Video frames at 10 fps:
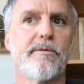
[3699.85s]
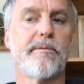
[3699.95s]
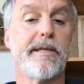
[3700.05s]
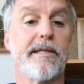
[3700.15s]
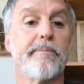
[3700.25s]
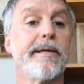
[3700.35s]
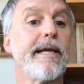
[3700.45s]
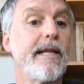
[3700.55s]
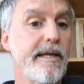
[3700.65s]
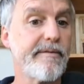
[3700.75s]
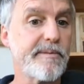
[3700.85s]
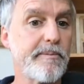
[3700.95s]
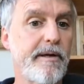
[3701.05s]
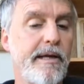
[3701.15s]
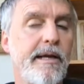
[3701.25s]
would be the beginning of
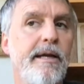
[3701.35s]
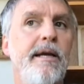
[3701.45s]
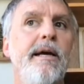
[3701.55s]
spring,